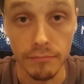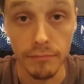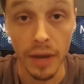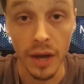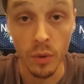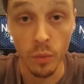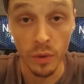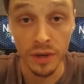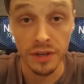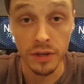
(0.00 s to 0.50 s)

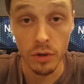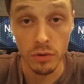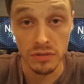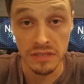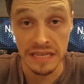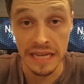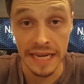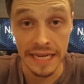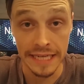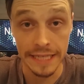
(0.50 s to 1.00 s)
My
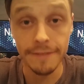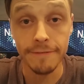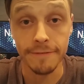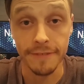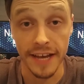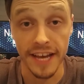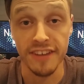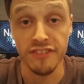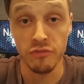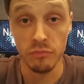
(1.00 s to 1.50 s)
Windows
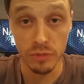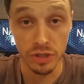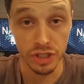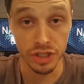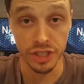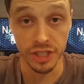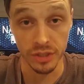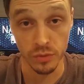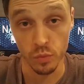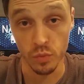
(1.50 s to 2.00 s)
95
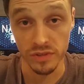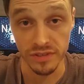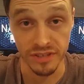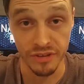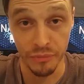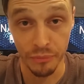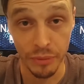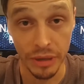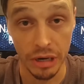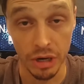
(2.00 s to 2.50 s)
machine was
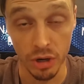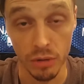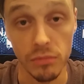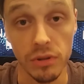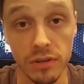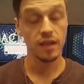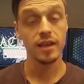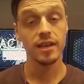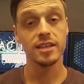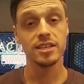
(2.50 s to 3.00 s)

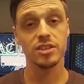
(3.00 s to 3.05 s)
comparable.